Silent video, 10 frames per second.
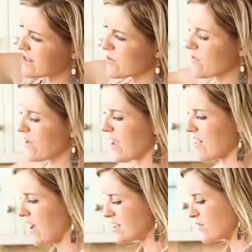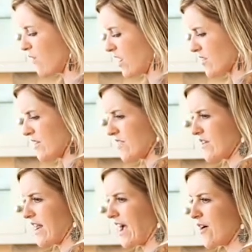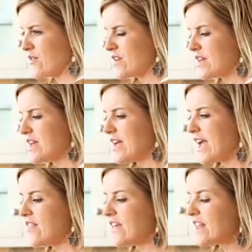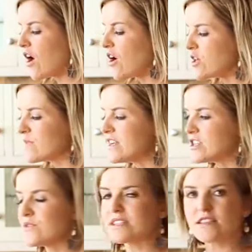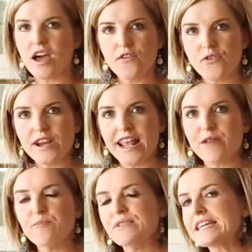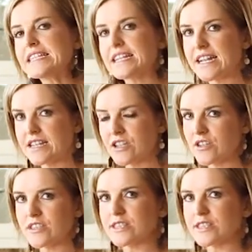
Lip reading: so we've got lots of water in there now. And then all I'm gonna do is cover it and blend it until it's a